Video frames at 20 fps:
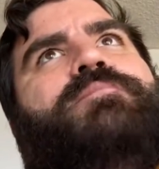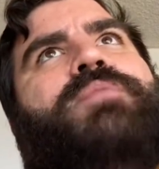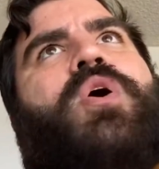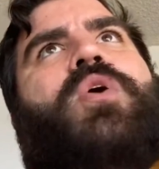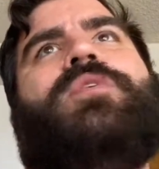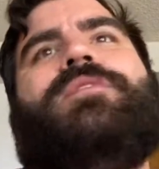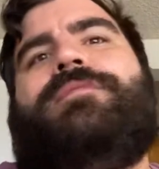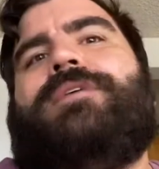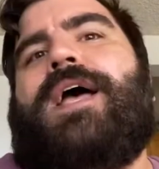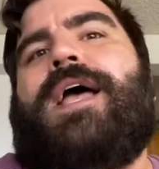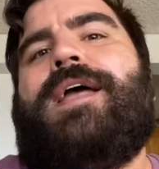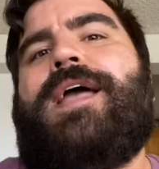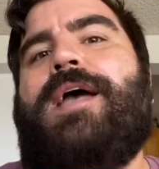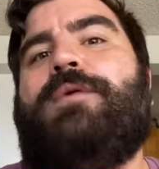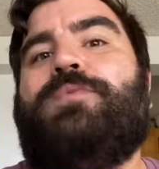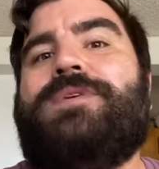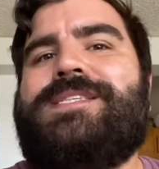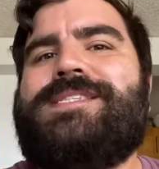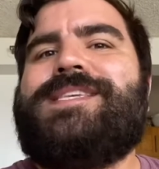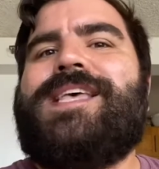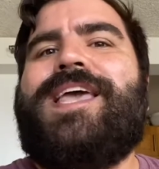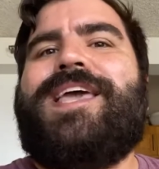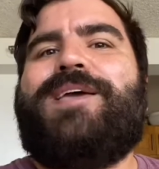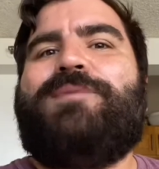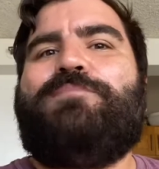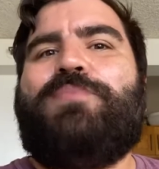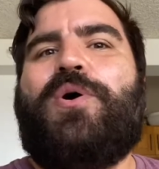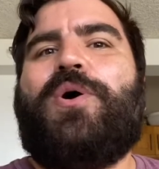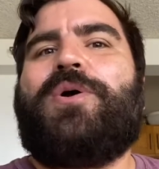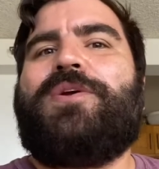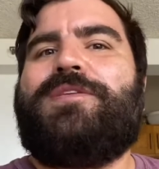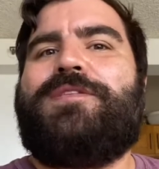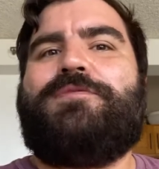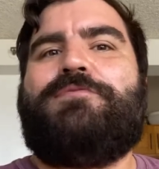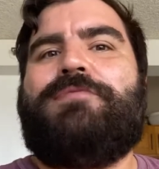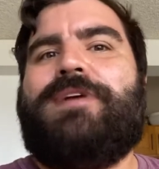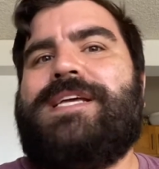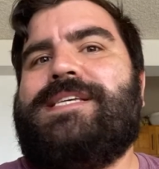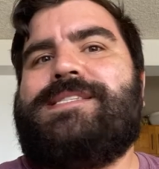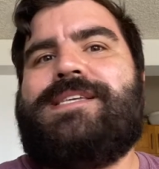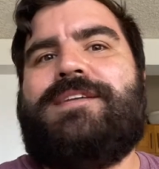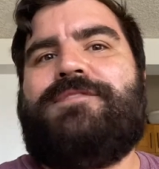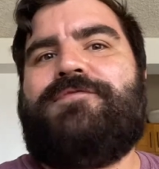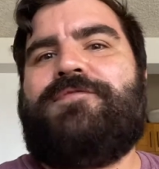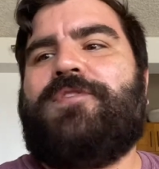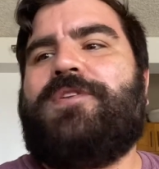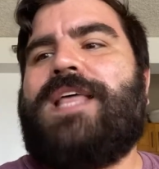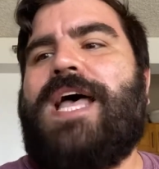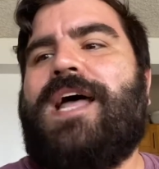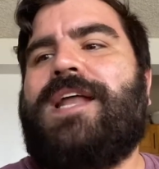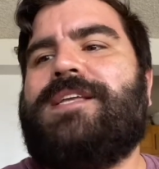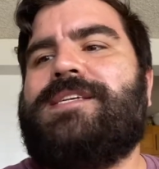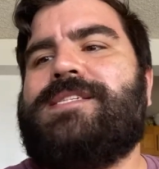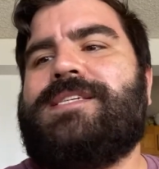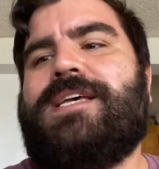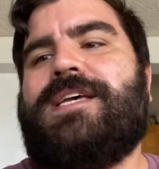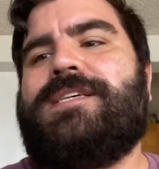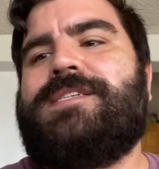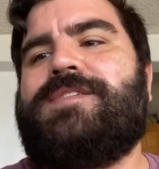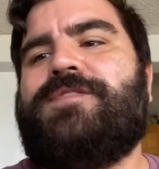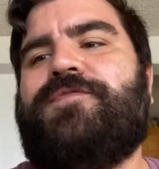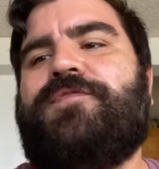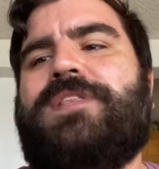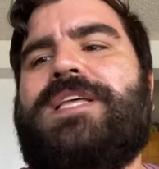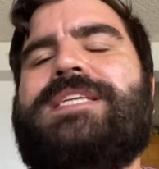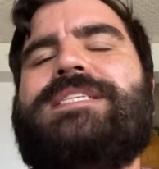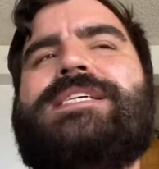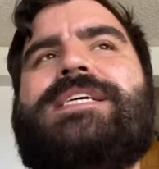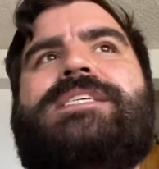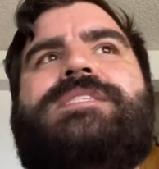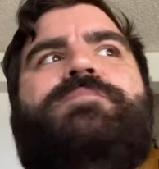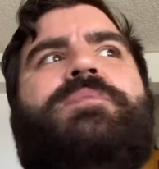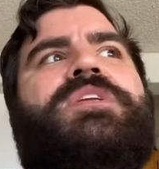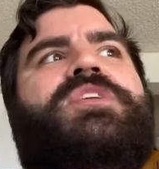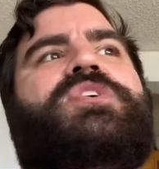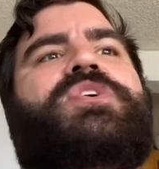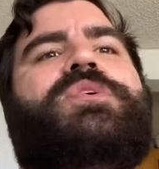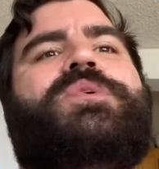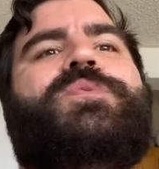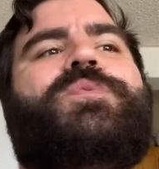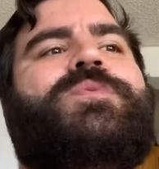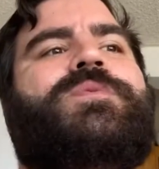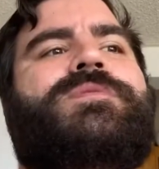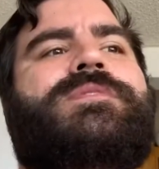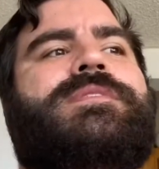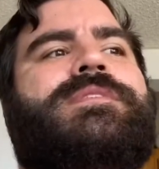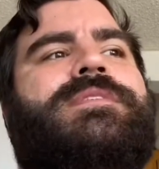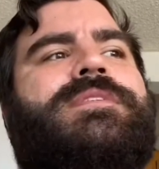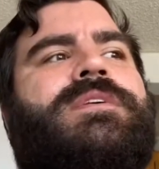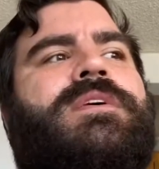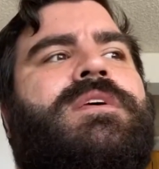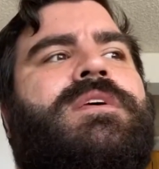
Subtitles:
I would say part of the reason for that is because flint has been used